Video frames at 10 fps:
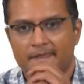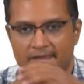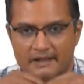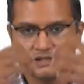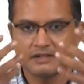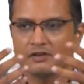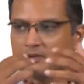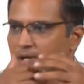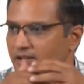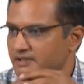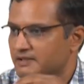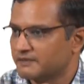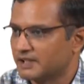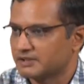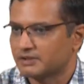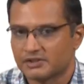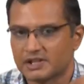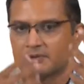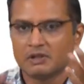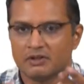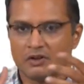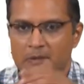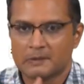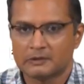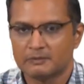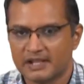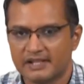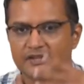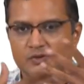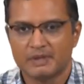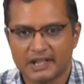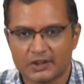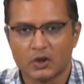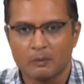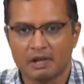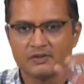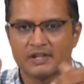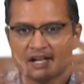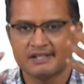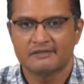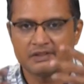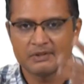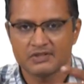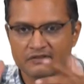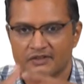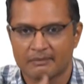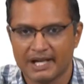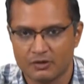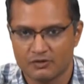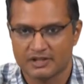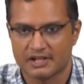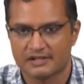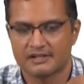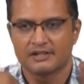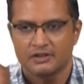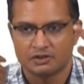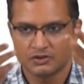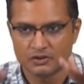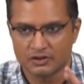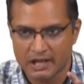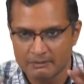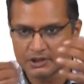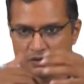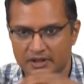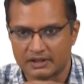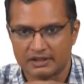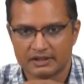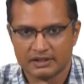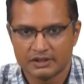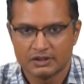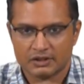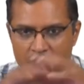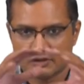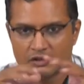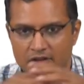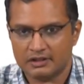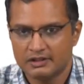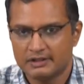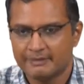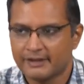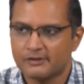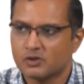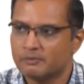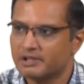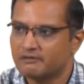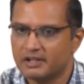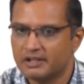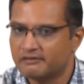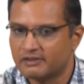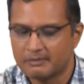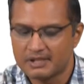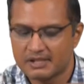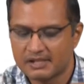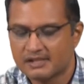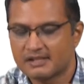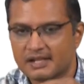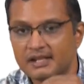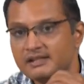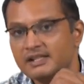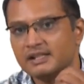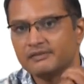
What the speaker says: That is your partition function, you summed over all probabilities to make it normalized. So, it has the information of your microstates, your Hamiltonian, all the microscopic world information is inside Z.